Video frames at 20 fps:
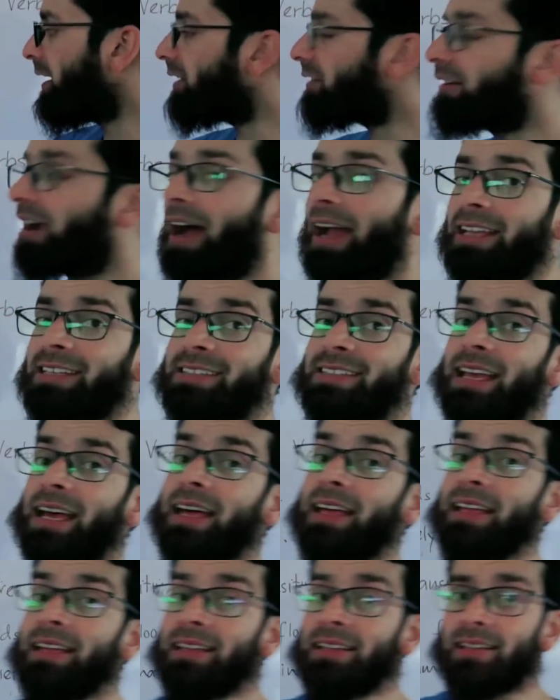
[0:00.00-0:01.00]
Rise
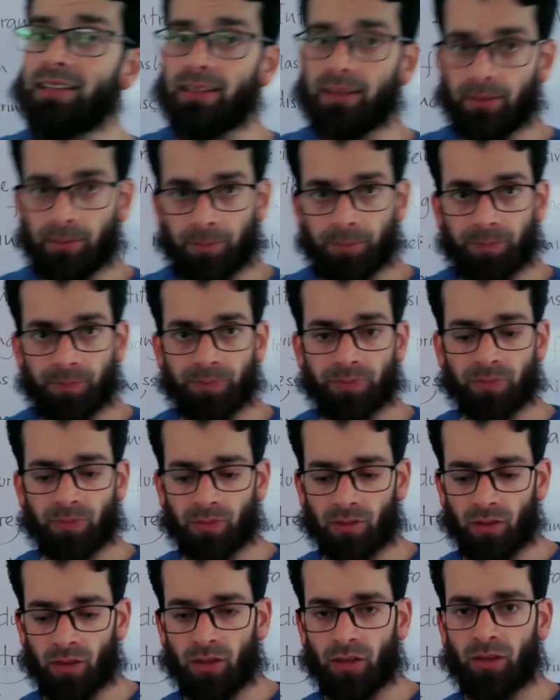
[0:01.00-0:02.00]
early.
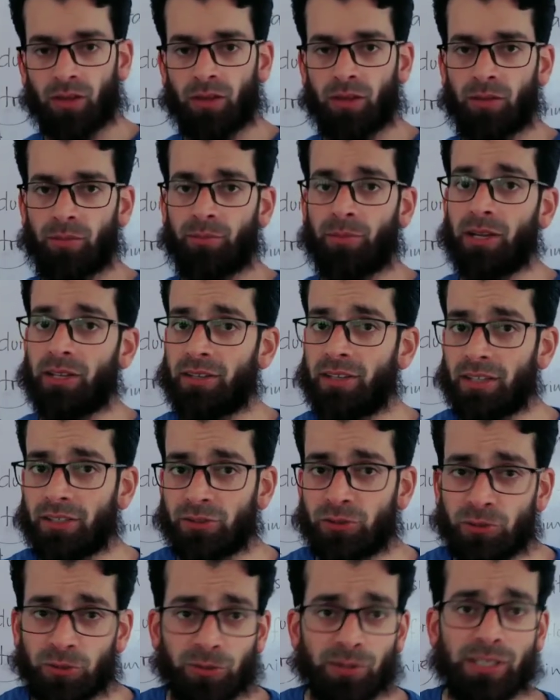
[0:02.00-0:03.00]
My dear
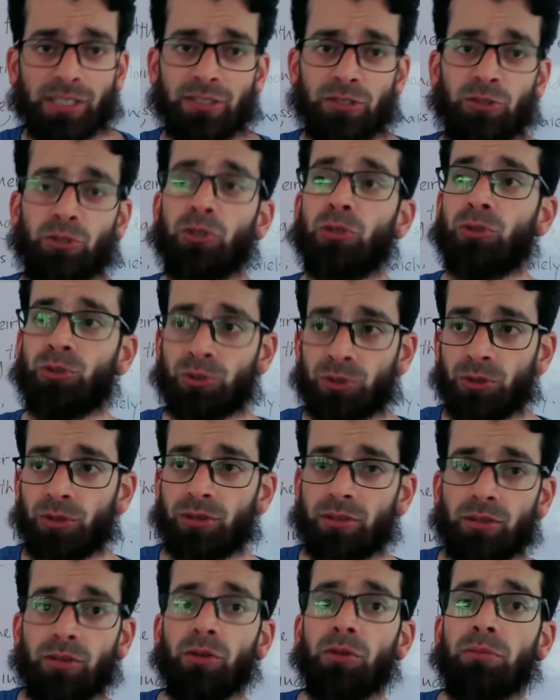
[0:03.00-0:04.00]
students,
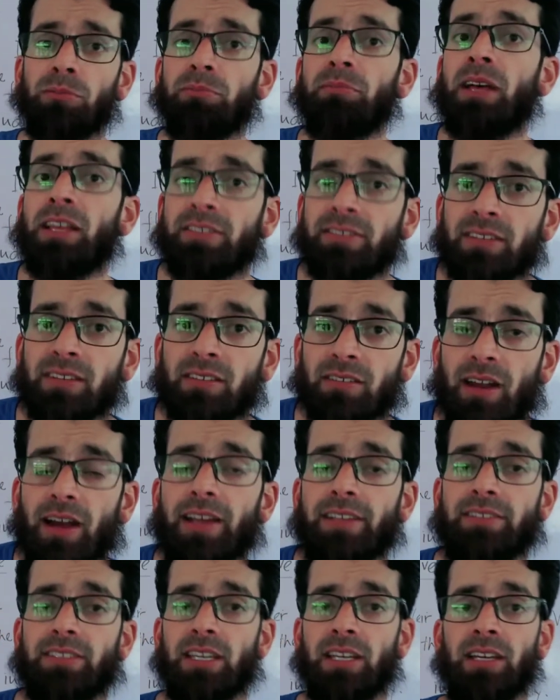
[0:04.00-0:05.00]
you must
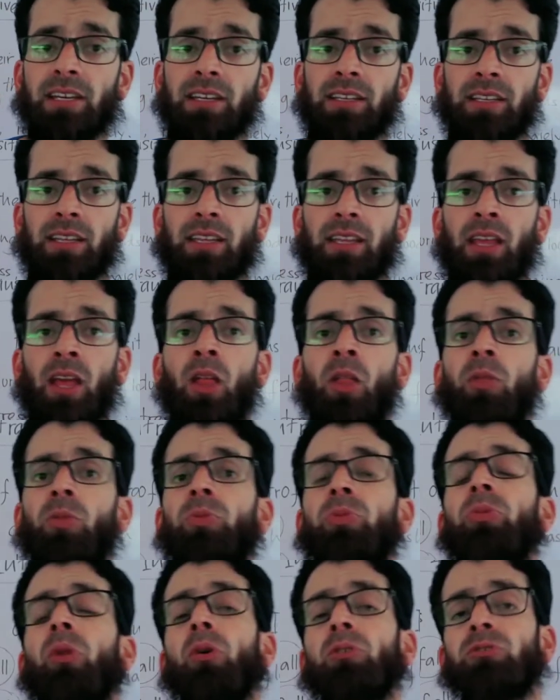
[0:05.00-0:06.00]
rise early.
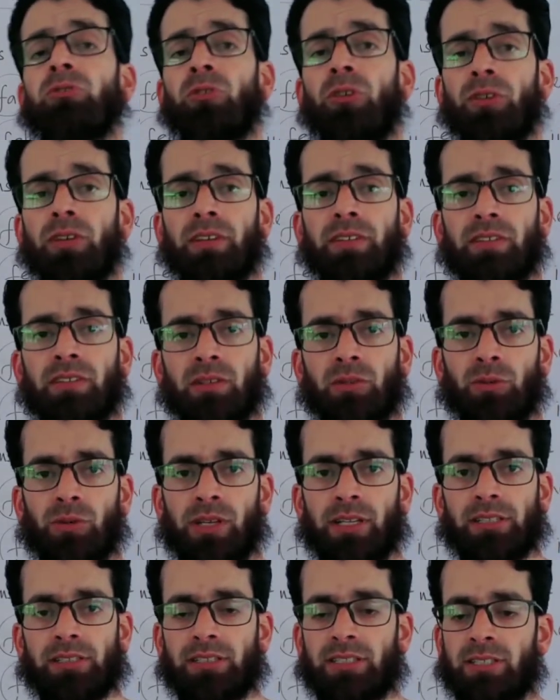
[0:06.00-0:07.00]
Not only
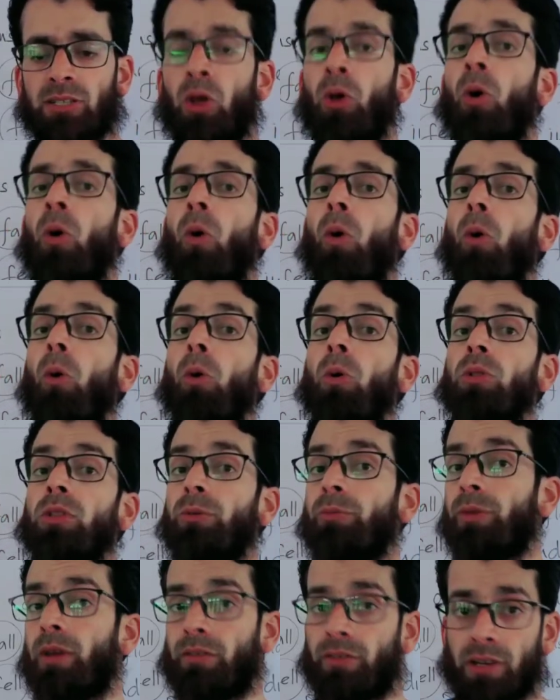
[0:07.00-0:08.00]
students, all
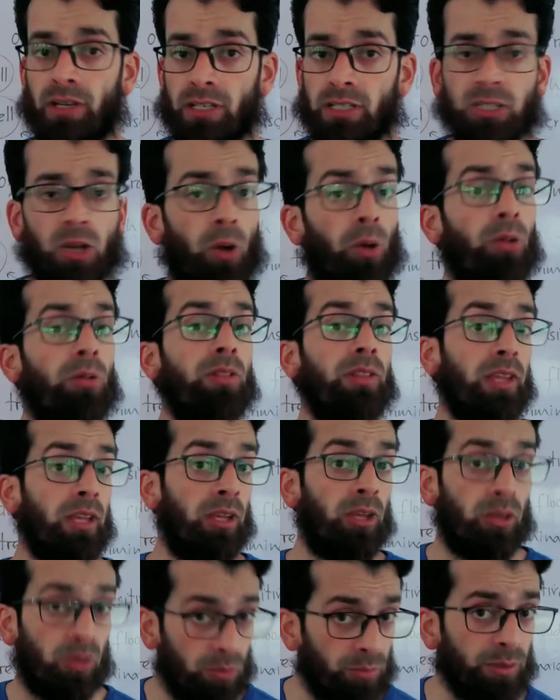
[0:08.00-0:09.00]
the viewers, all the
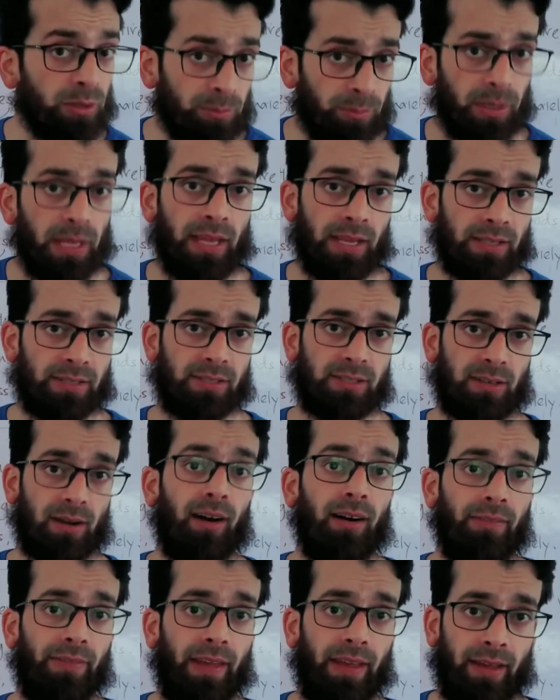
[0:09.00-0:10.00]
human beings
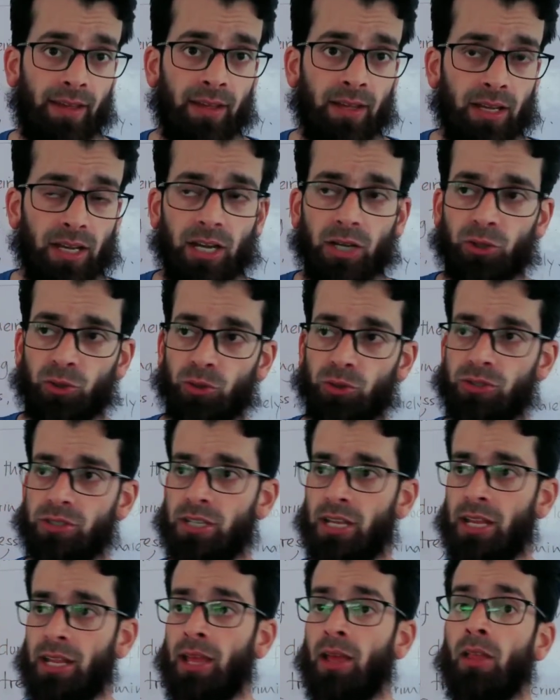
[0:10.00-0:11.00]
rather, I should
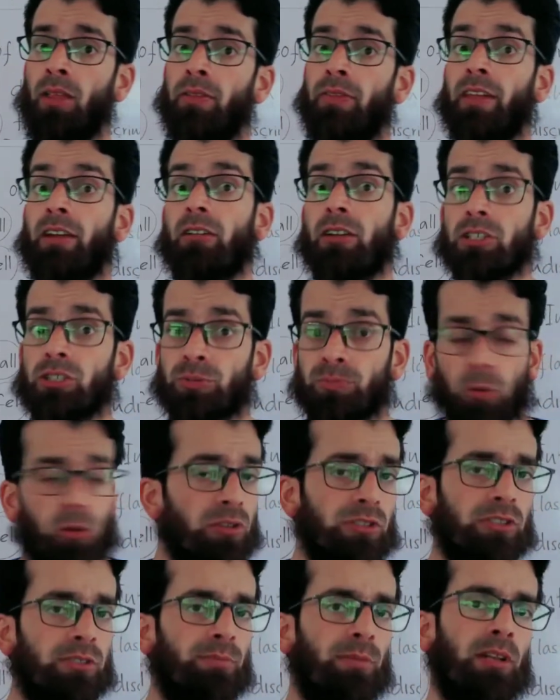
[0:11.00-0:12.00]
say, the
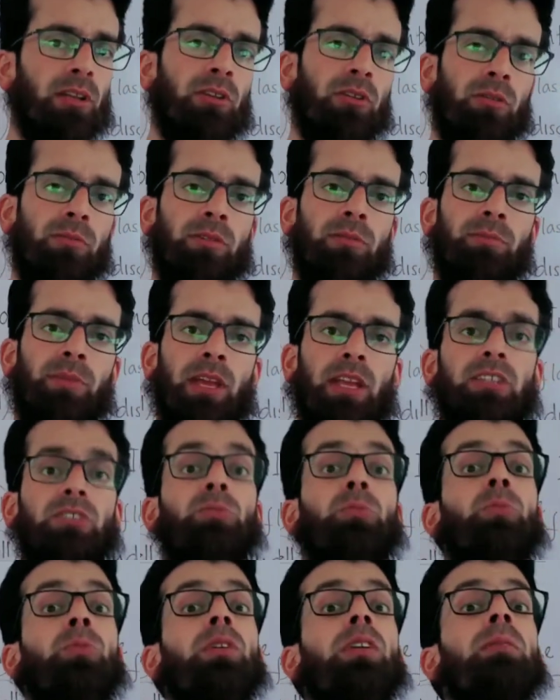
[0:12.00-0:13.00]
responsible human beings,
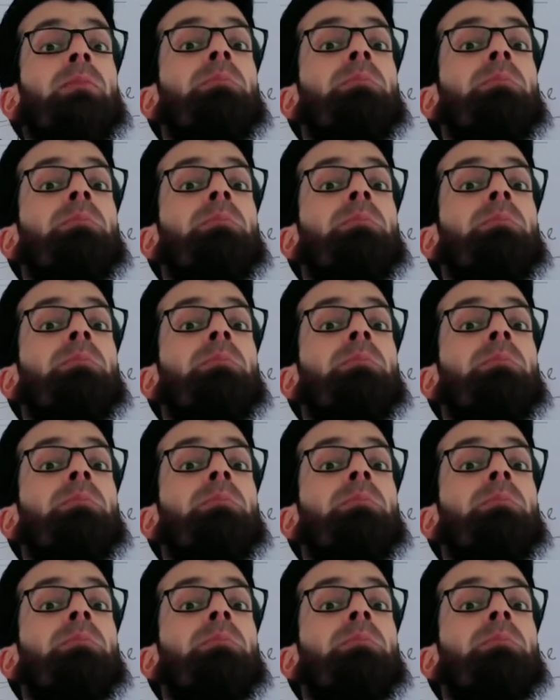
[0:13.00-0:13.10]
we